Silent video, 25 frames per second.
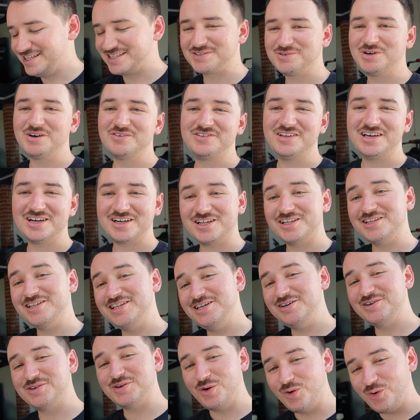so I've now
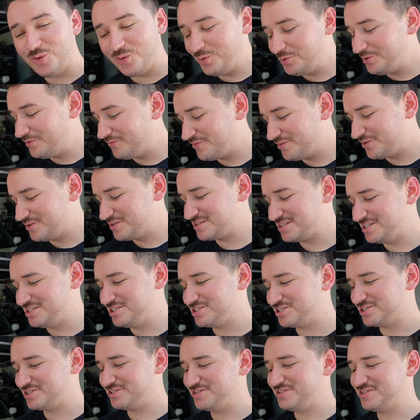cleared all of those
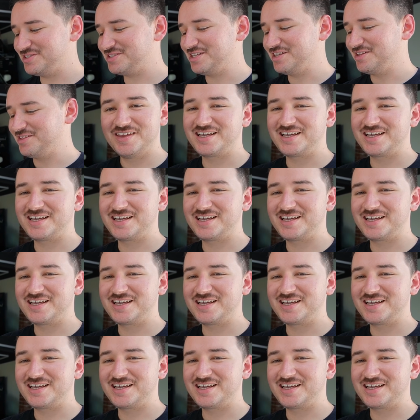issues.